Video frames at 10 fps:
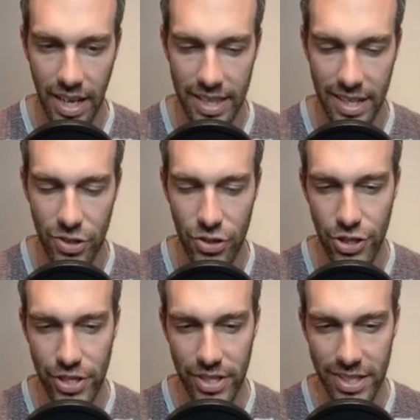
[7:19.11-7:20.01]
and they
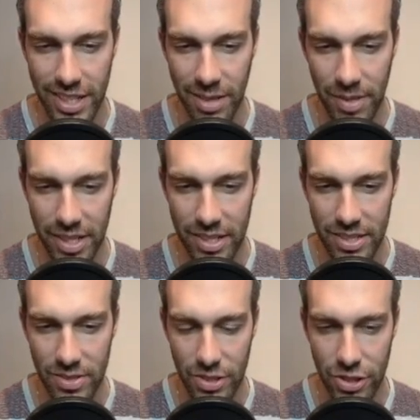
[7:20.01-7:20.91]
shield, and I'm like,
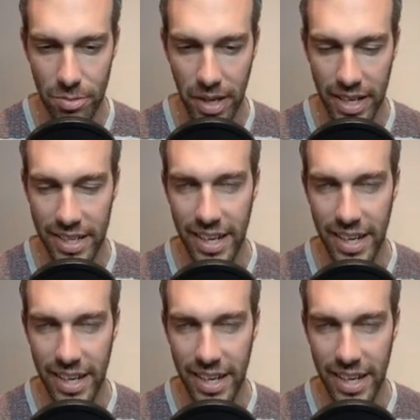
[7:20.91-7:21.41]
did I shield back?